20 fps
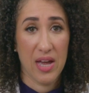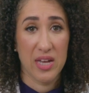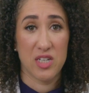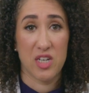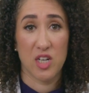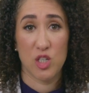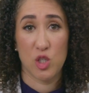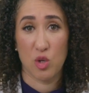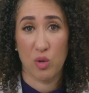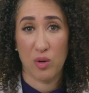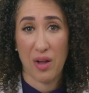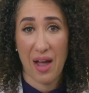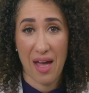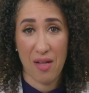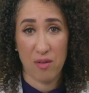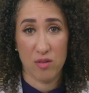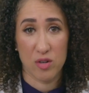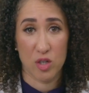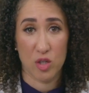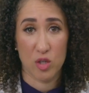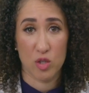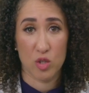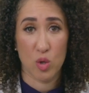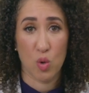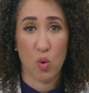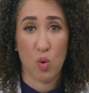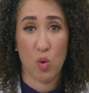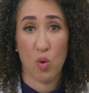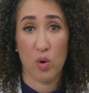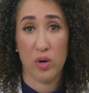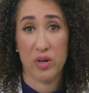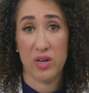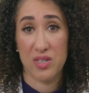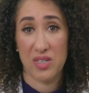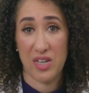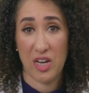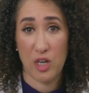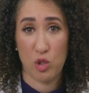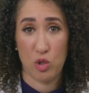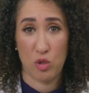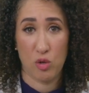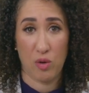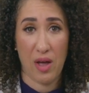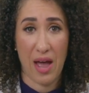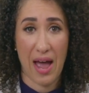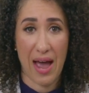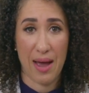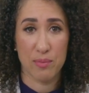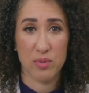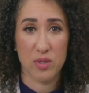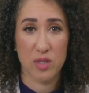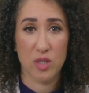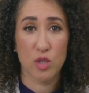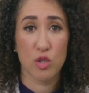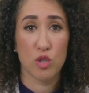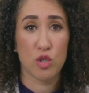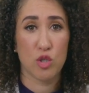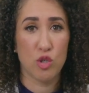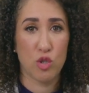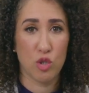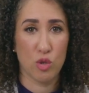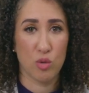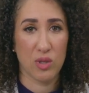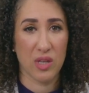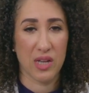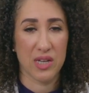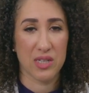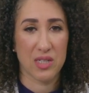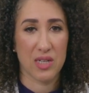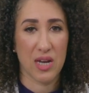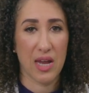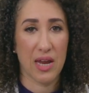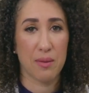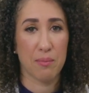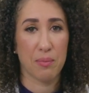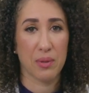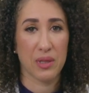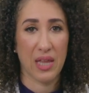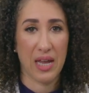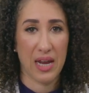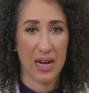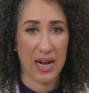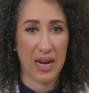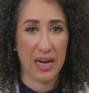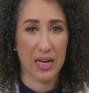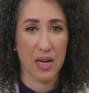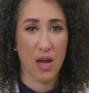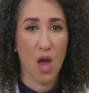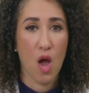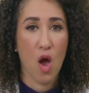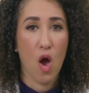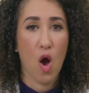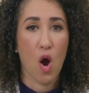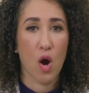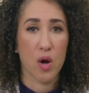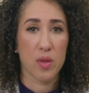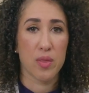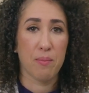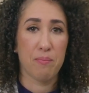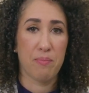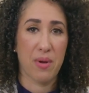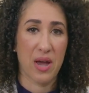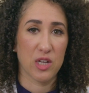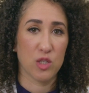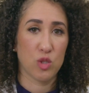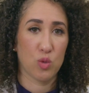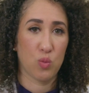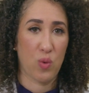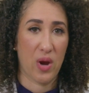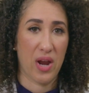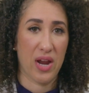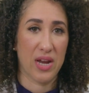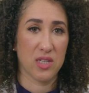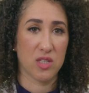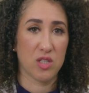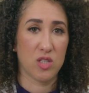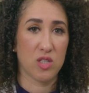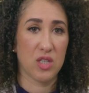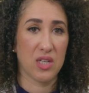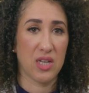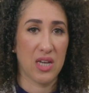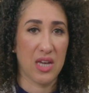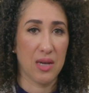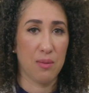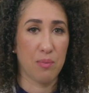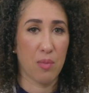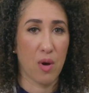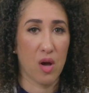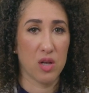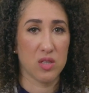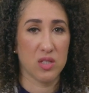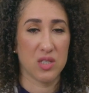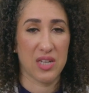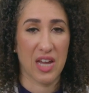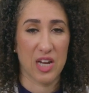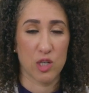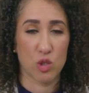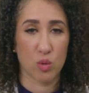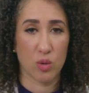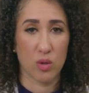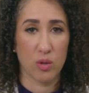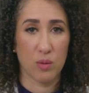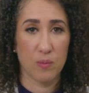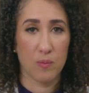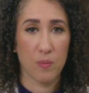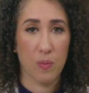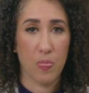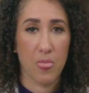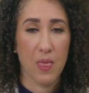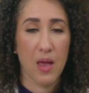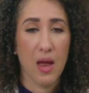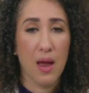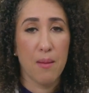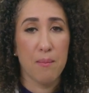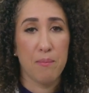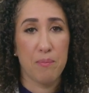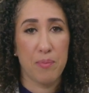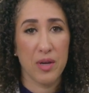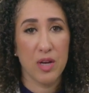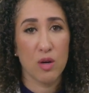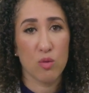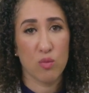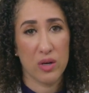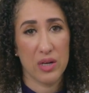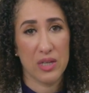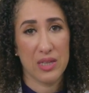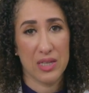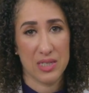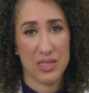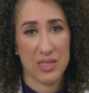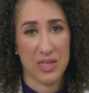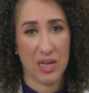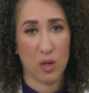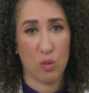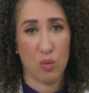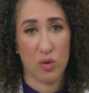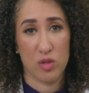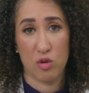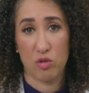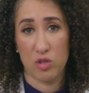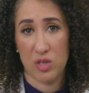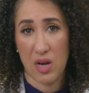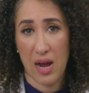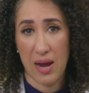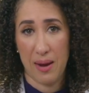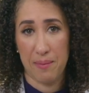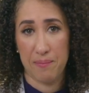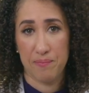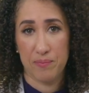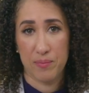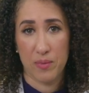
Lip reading: Digital calendars, organizational apps, to-do list, and planning are the best ways to keep on schedule. Be realistic with your time.